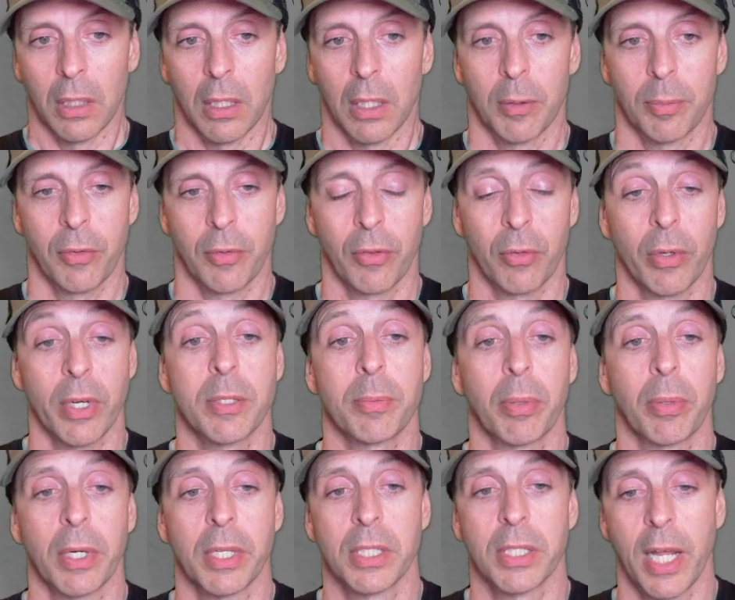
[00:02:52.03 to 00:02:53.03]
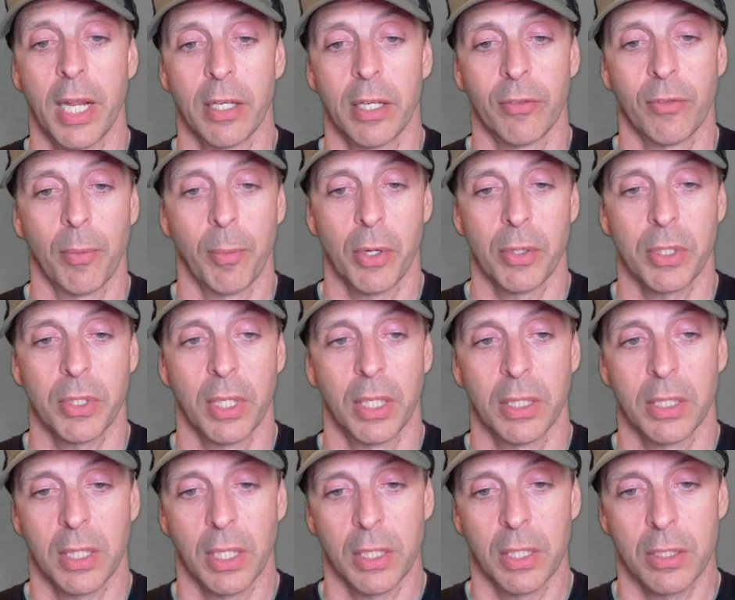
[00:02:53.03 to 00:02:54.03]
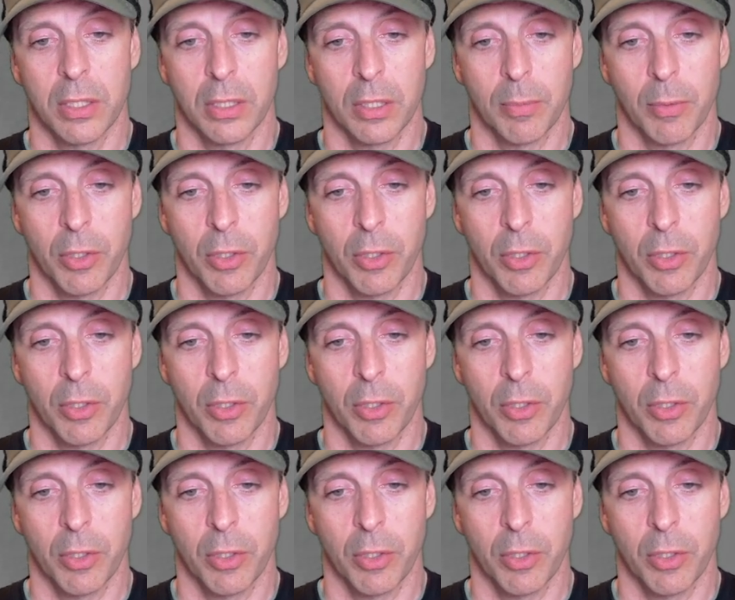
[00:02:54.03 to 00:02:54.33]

3 is pretty standard for most aid stations.